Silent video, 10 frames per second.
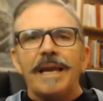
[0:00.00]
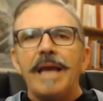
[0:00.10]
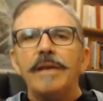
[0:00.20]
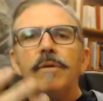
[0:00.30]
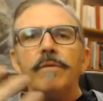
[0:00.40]
How
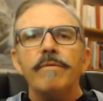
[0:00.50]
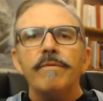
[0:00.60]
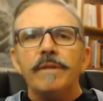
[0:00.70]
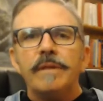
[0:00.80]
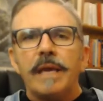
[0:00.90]
do you even
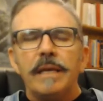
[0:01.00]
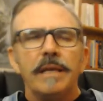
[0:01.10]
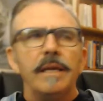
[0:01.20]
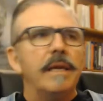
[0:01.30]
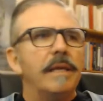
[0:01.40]
fit that in?
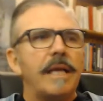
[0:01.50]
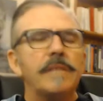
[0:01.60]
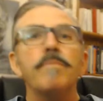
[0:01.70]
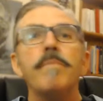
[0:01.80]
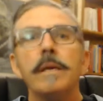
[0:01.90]
That's
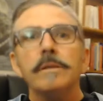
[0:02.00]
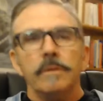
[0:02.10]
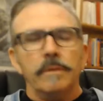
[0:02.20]
mental.